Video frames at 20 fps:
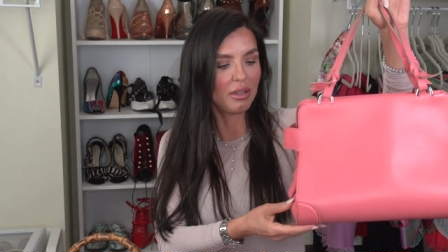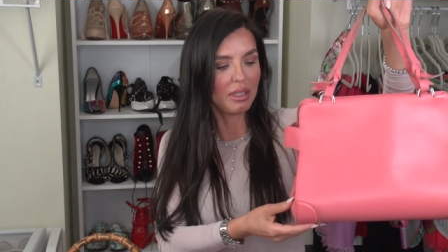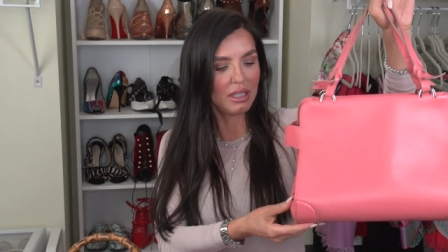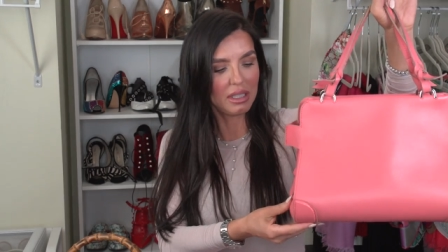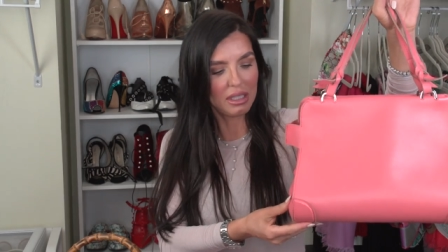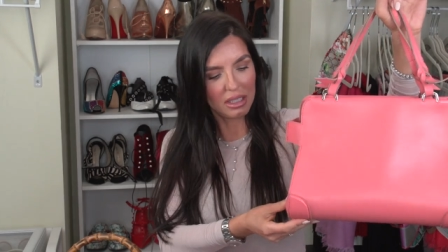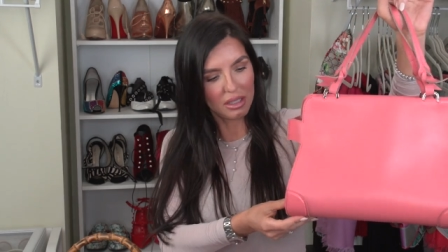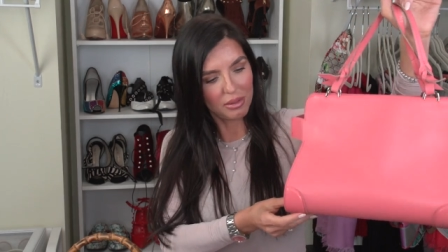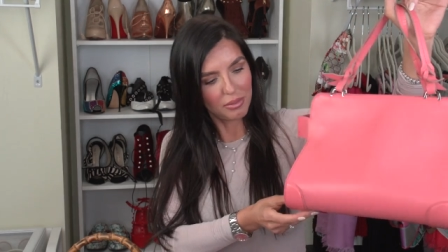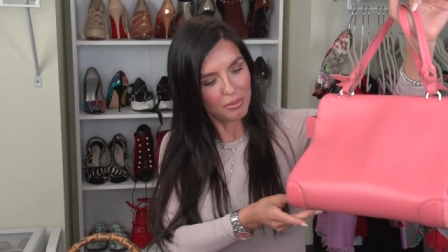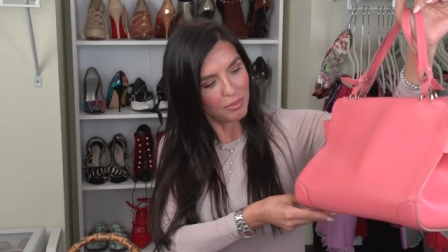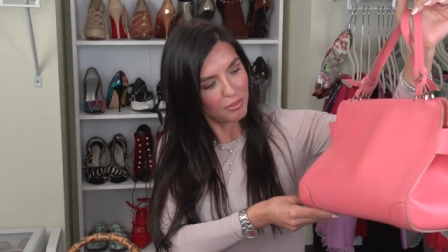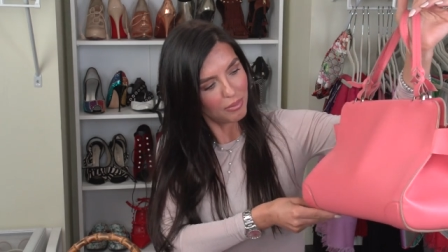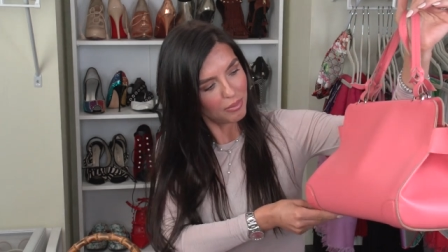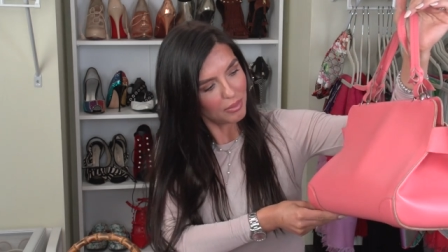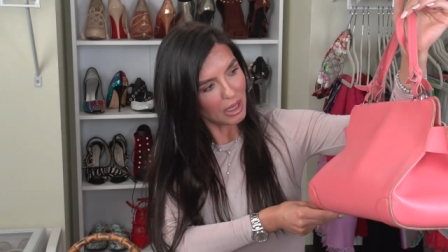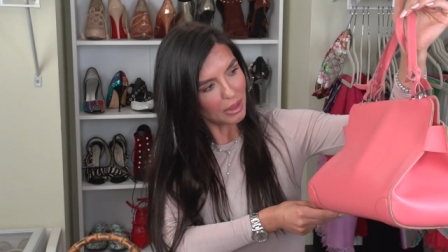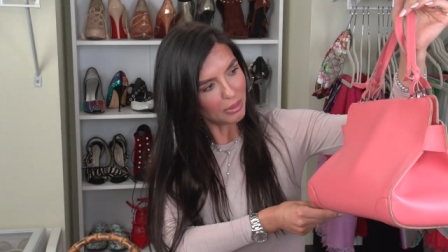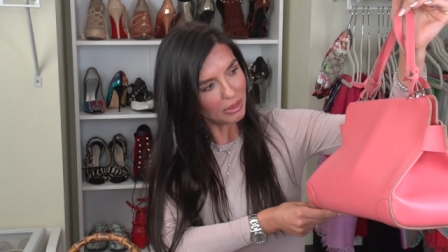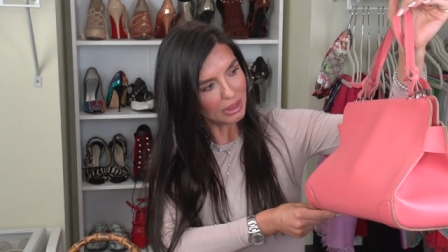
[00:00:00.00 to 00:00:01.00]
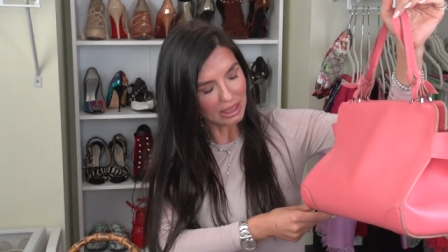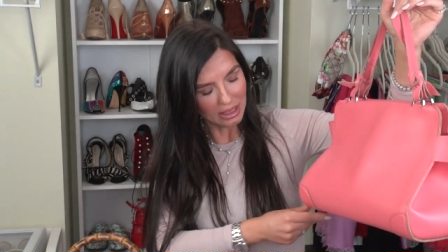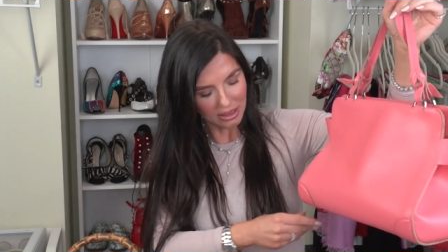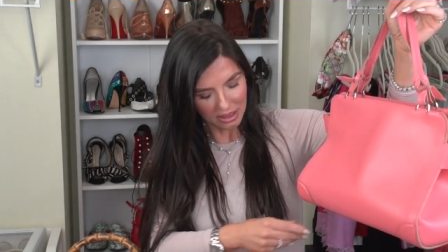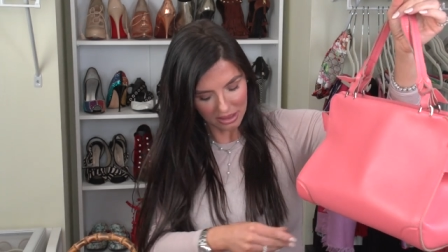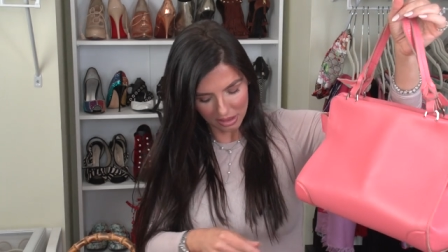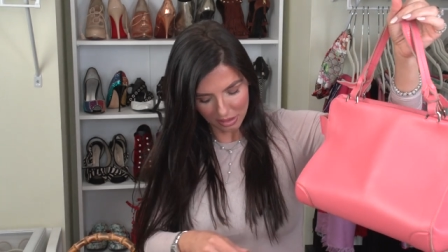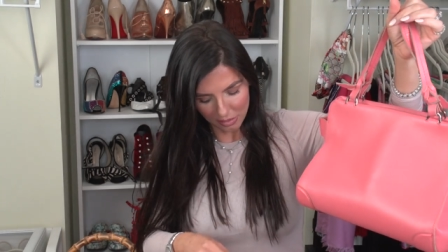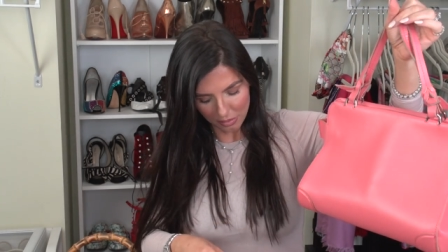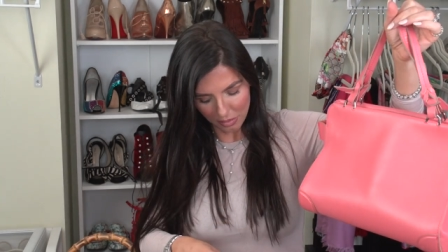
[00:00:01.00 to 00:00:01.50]
This is, I would say
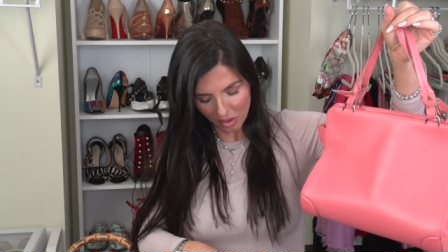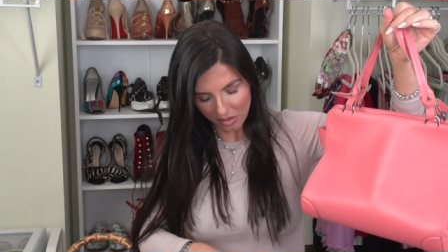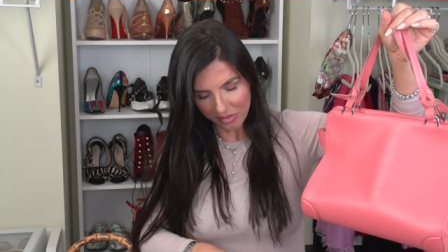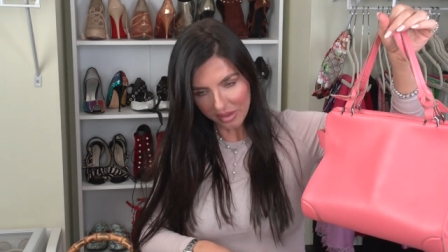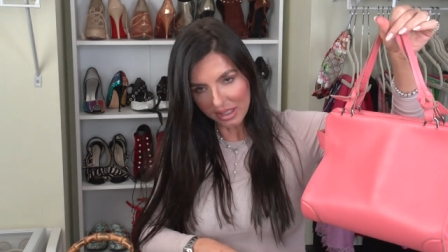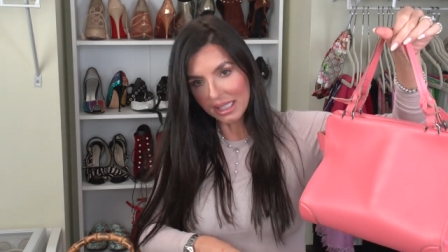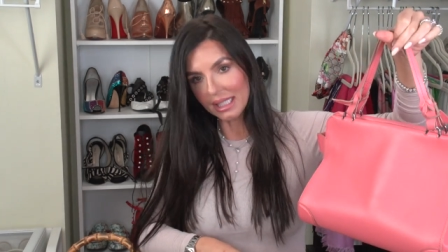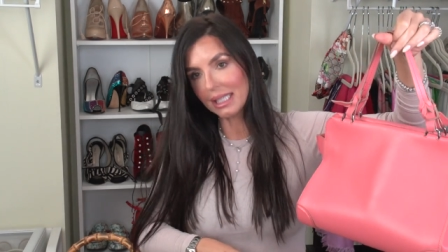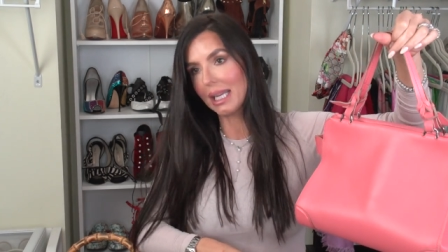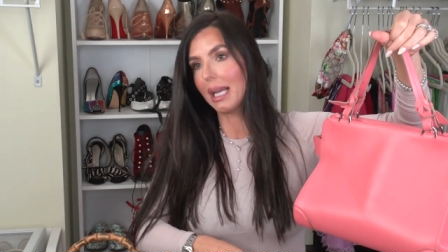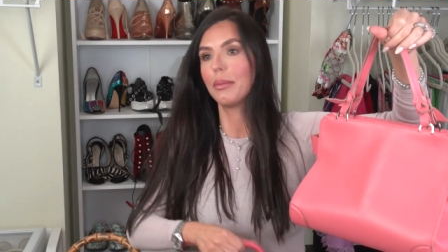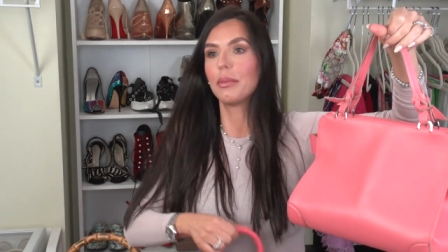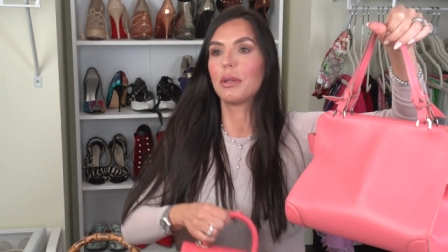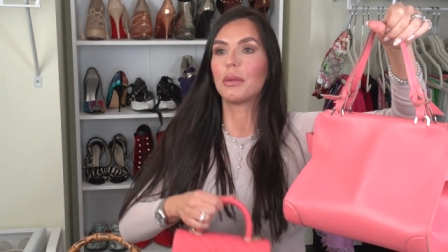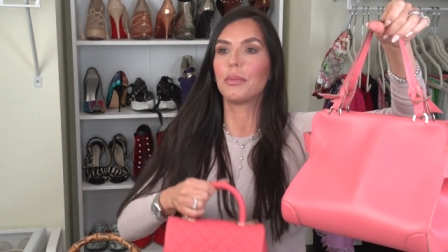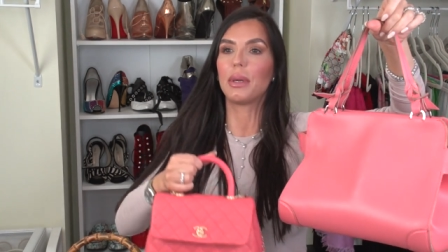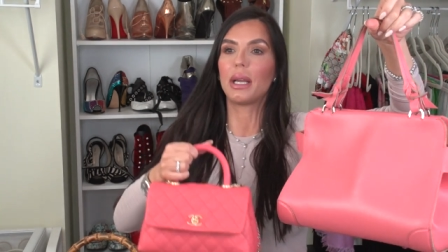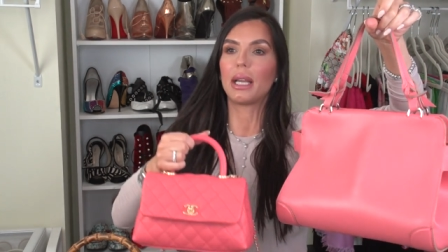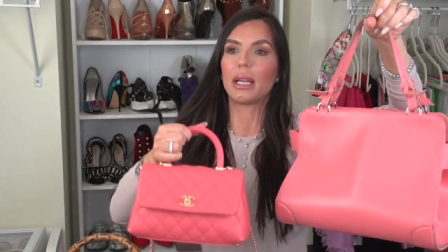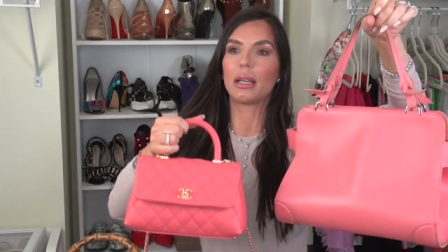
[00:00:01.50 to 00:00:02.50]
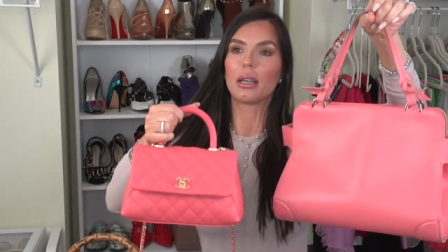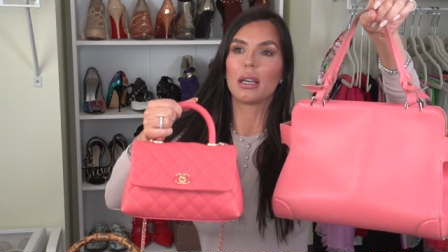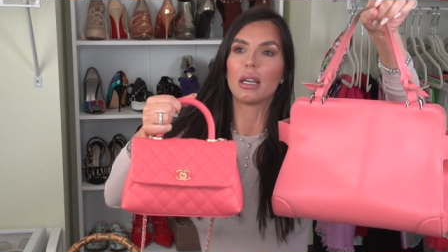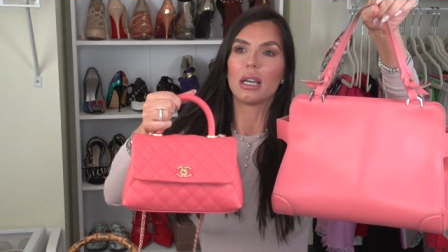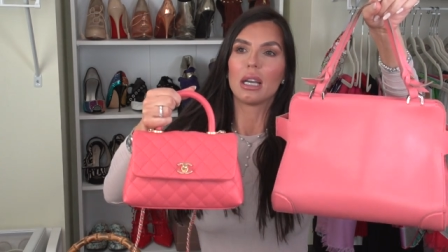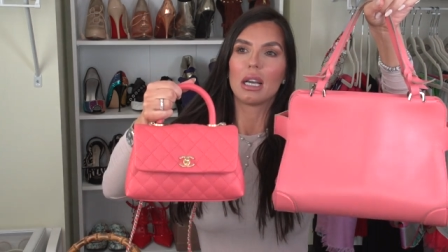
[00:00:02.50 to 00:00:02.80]
this is more of a salmon pink,